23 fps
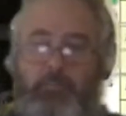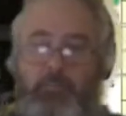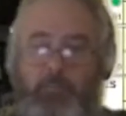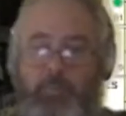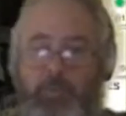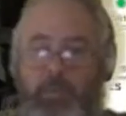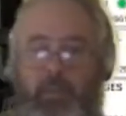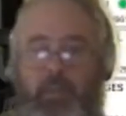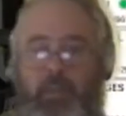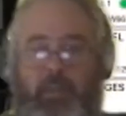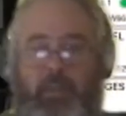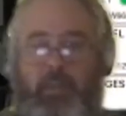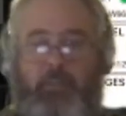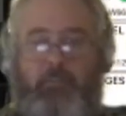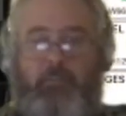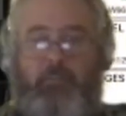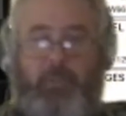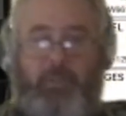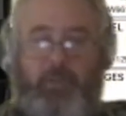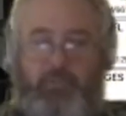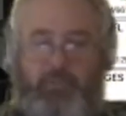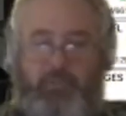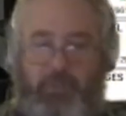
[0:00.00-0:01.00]

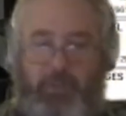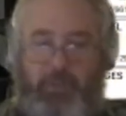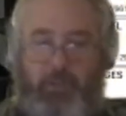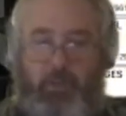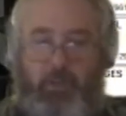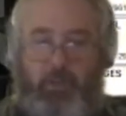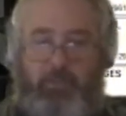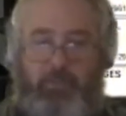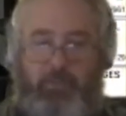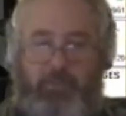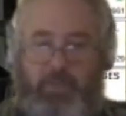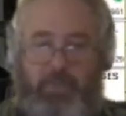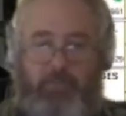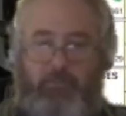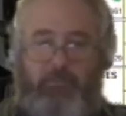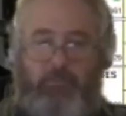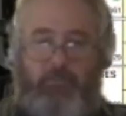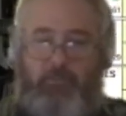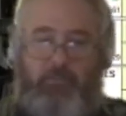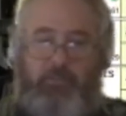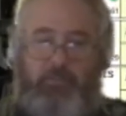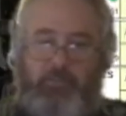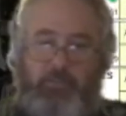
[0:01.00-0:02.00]
and military low jet
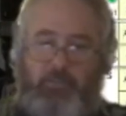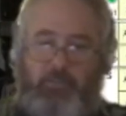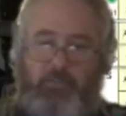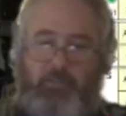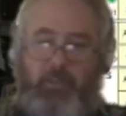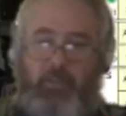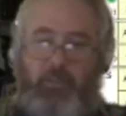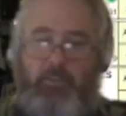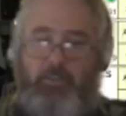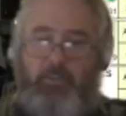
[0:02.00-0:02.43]
routes and